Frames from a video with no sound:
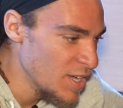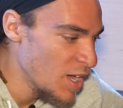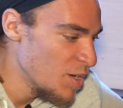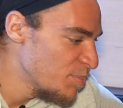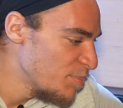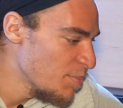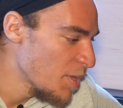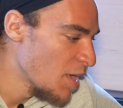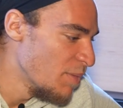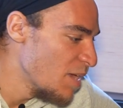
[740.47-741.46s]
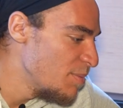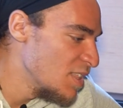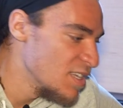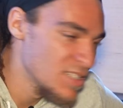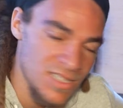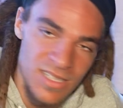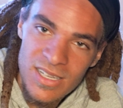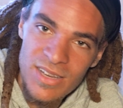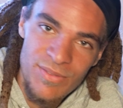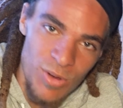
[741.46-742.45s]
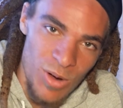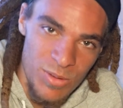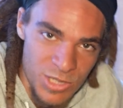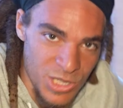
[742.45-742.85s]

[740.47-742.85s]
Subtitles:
I hope maybe this informs